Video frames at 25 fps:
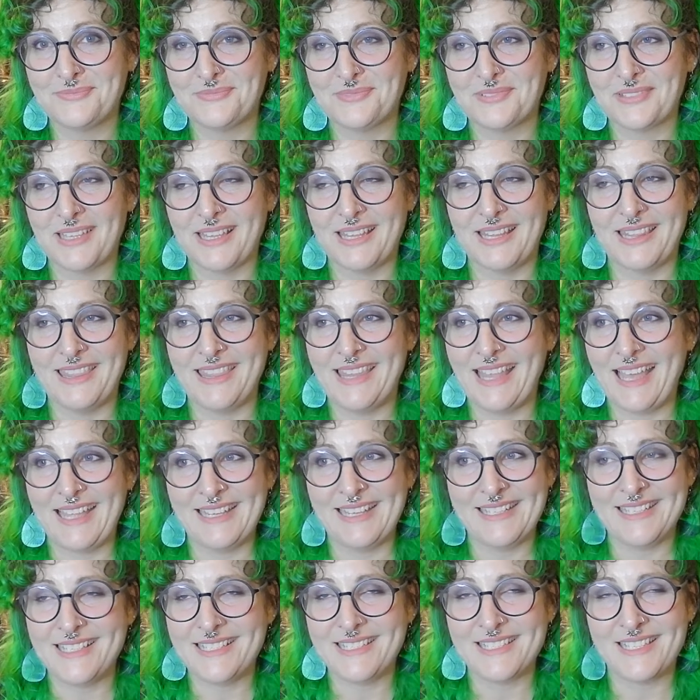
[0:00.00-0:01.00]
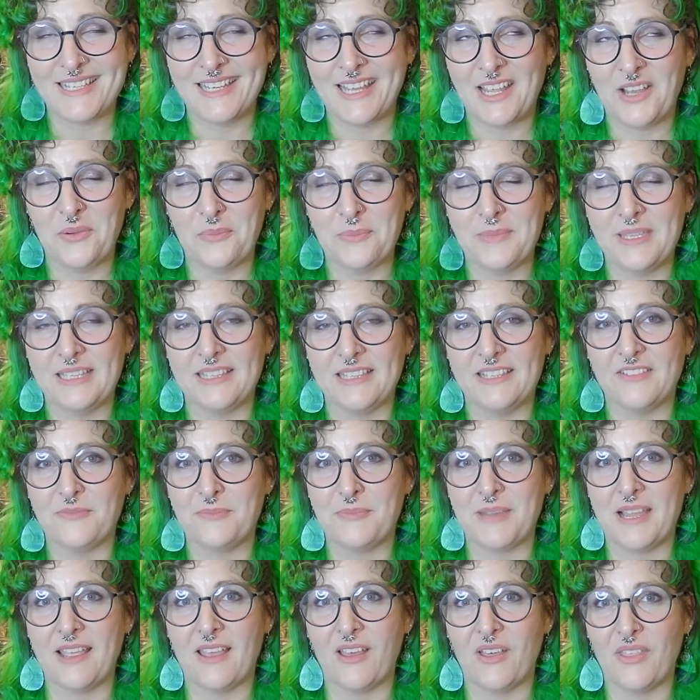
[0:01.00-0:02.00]
And that doesn't help me live
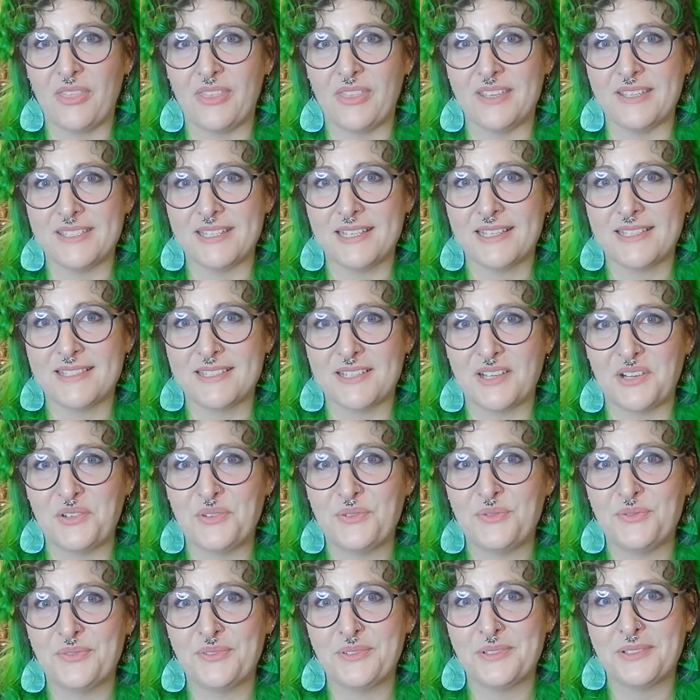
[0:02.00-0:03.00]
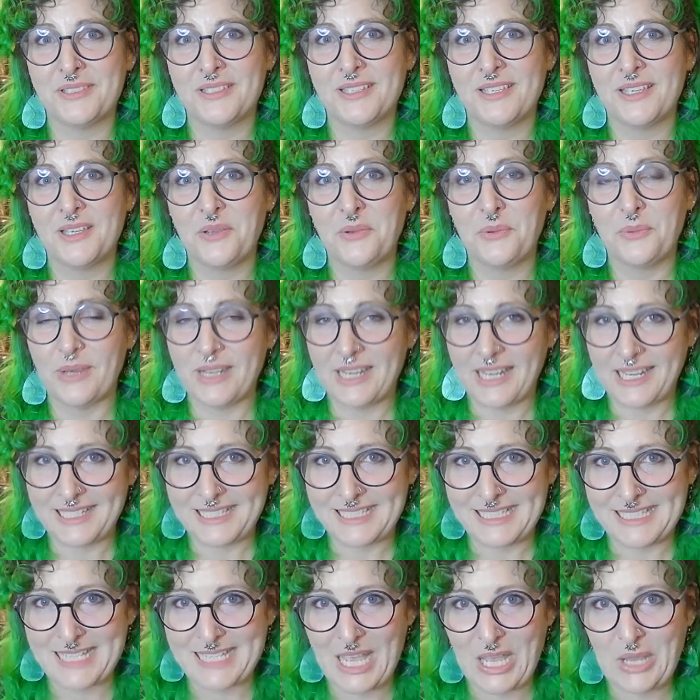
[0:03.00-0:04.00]
my authentic self. When I
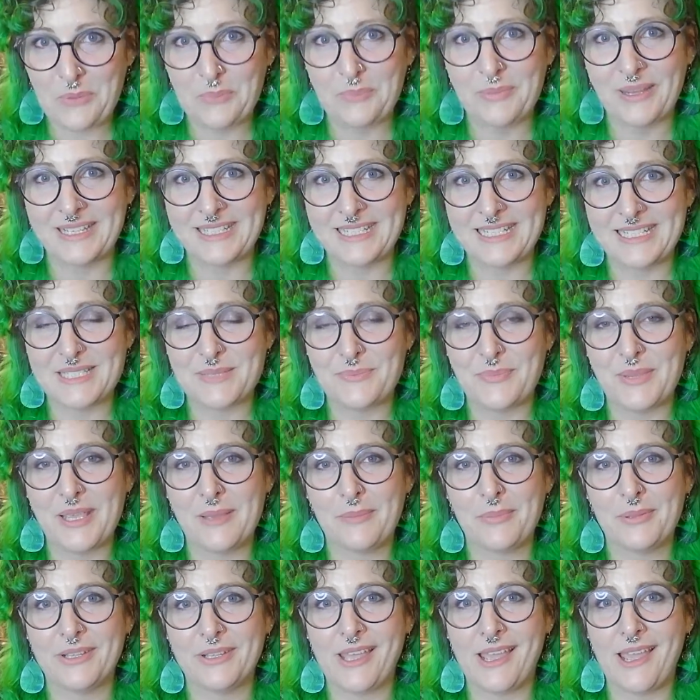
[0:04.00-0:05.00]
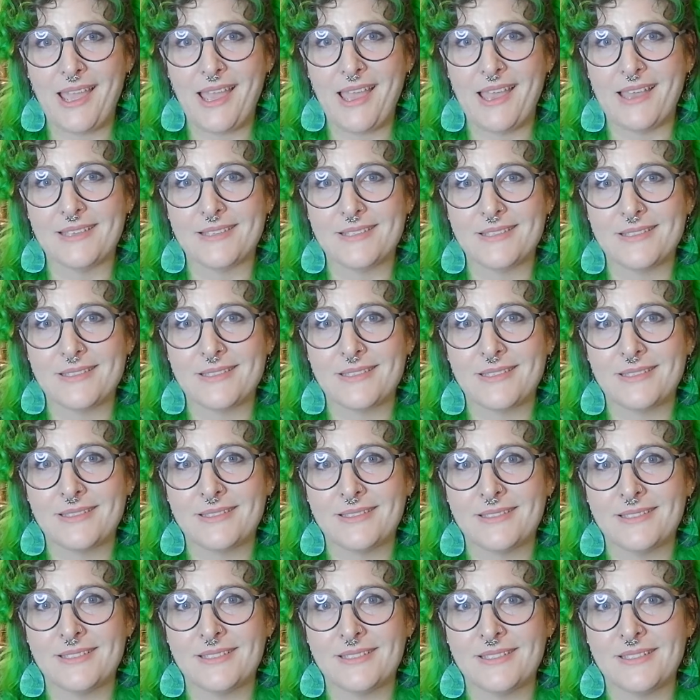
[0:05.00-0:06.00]
need help, I need to be able to ask.
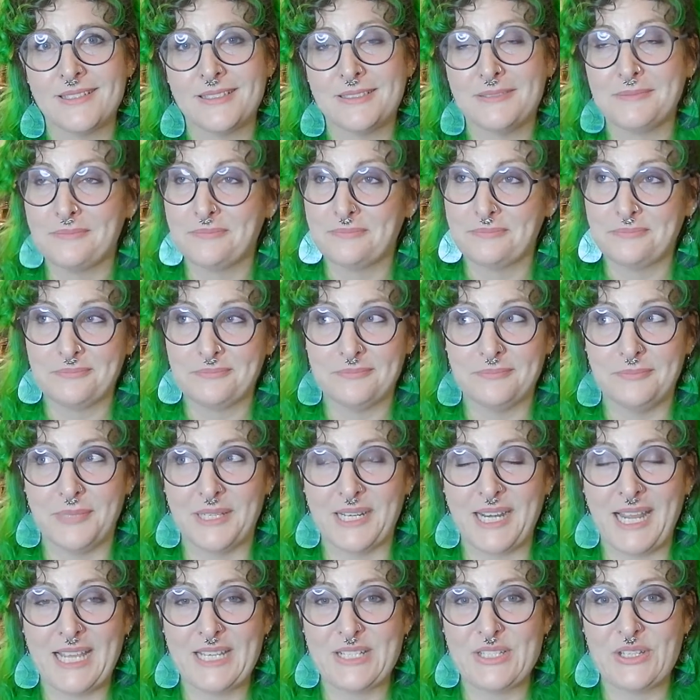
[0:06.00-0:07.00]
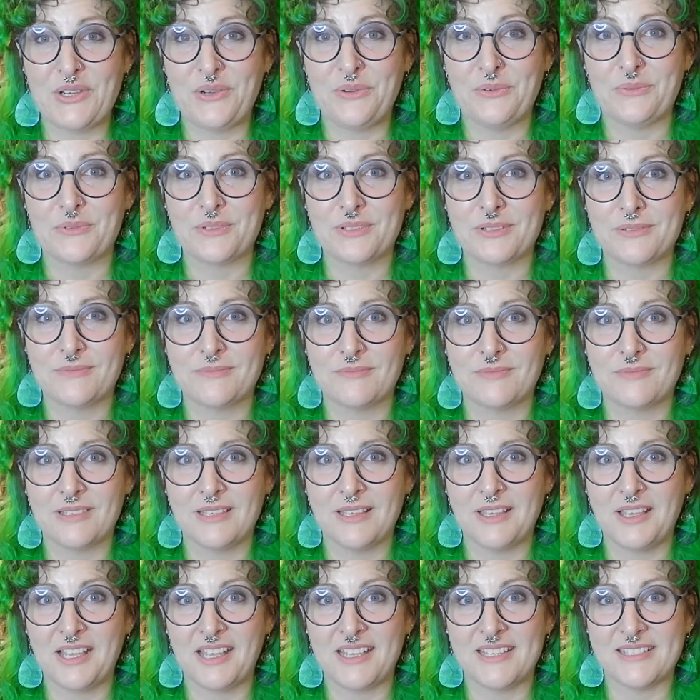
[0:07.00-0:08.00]
But I don't,
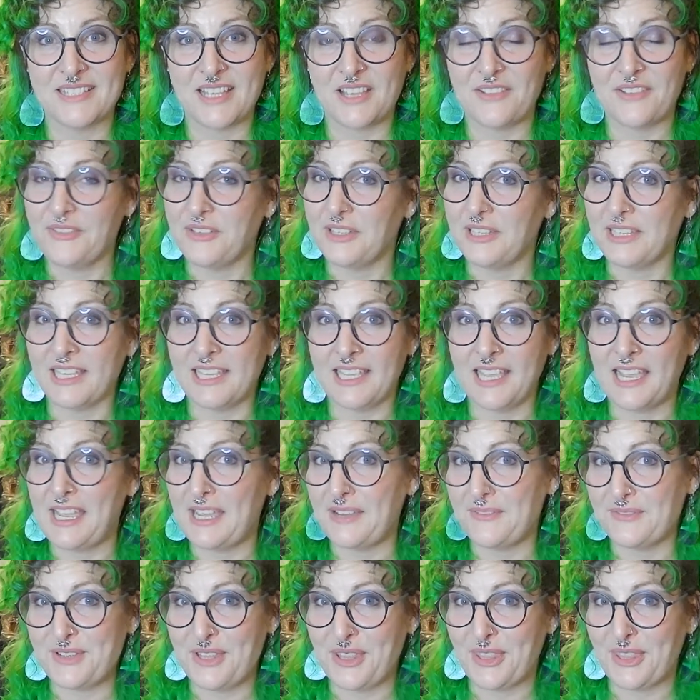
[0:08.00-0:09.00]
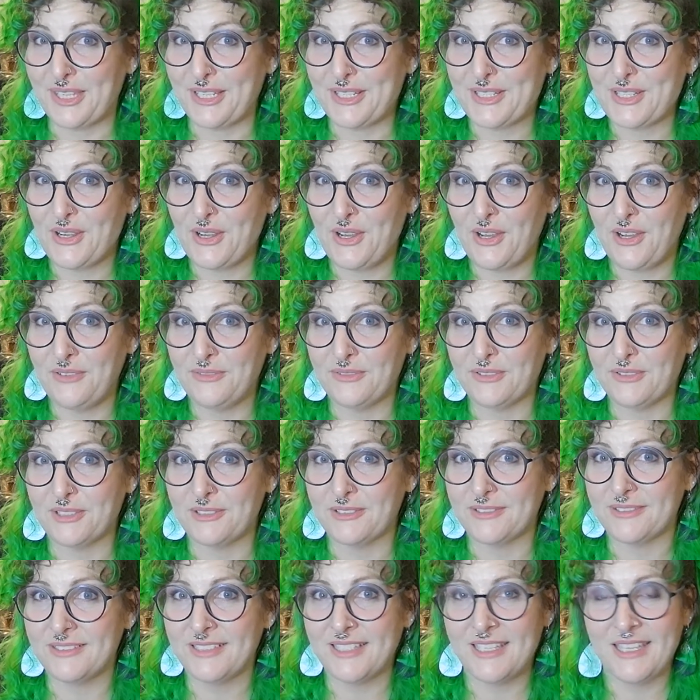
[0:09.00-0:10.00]
because I feel like I have nothing to
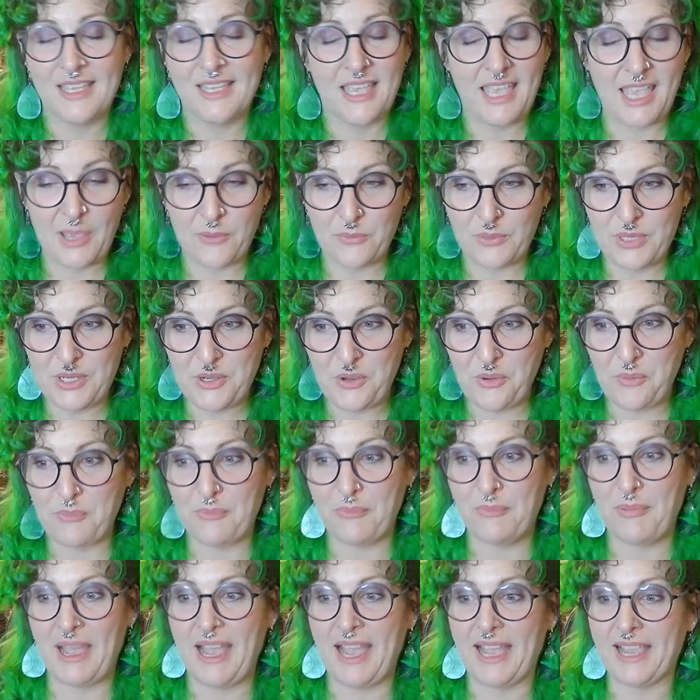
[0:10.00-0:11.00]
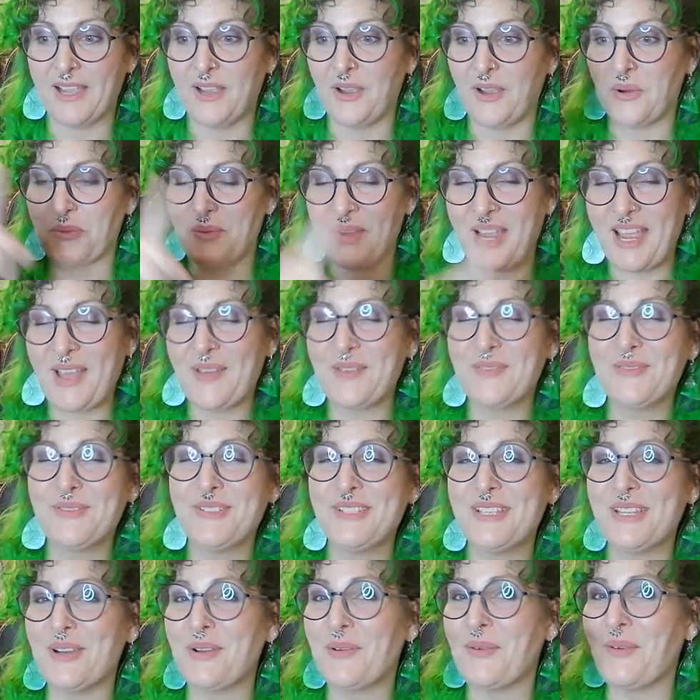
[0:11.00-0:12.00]
offer. And we go back
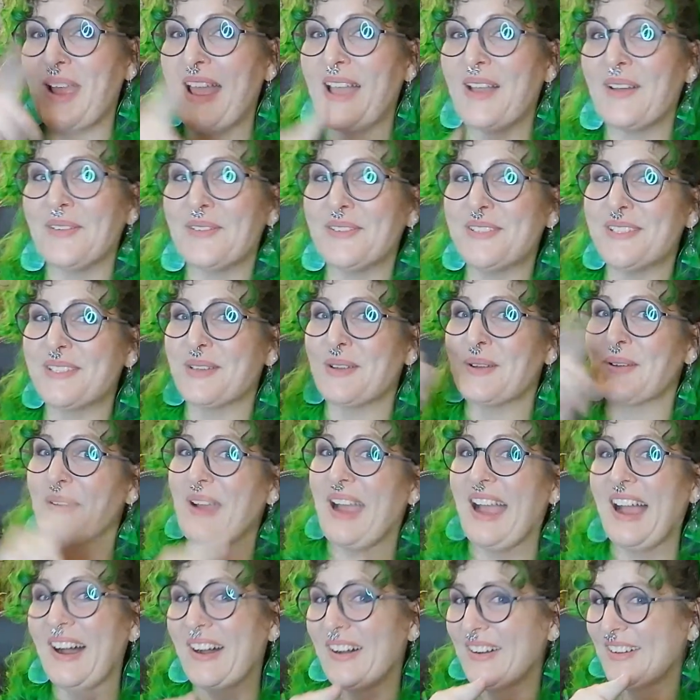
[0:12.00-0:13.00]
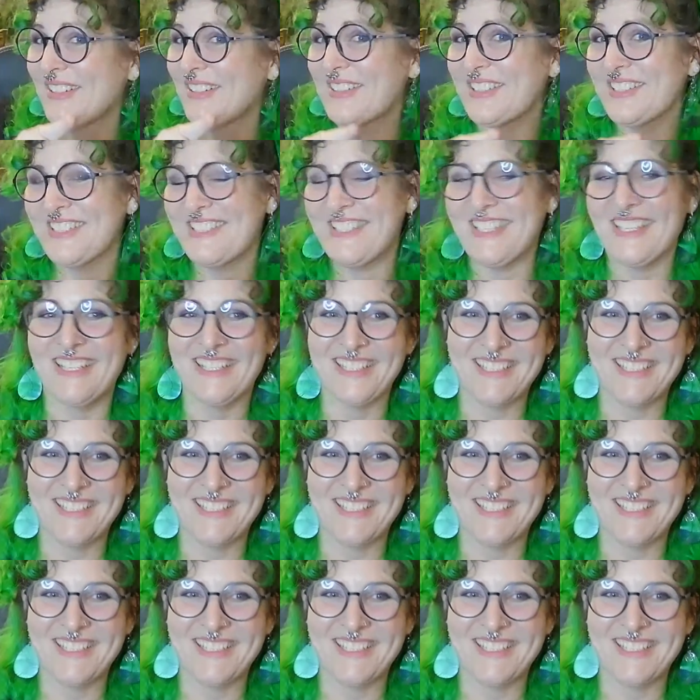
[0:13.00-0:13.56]
around and around and around.